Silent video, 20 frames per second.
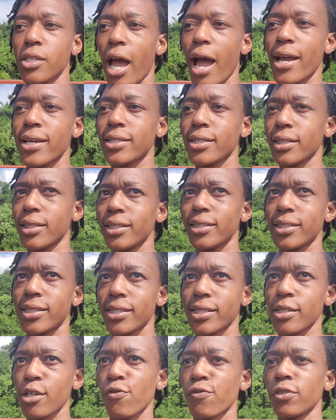isolate
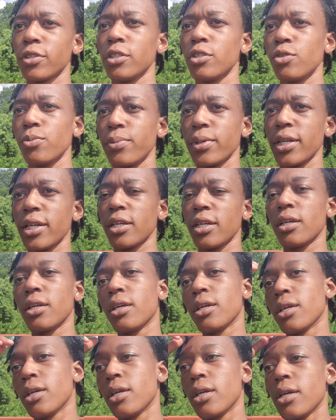yourself a little bit
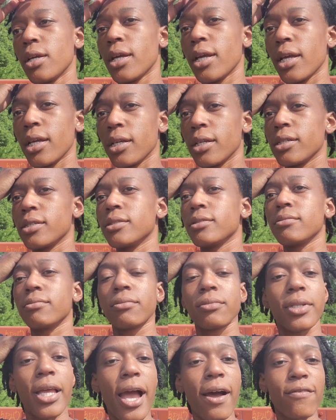and
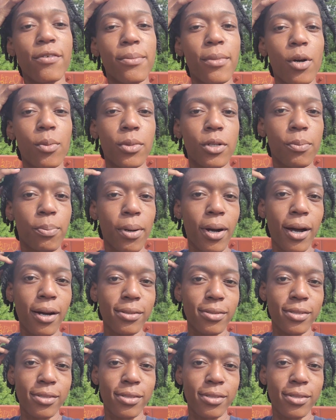have a moment of pause.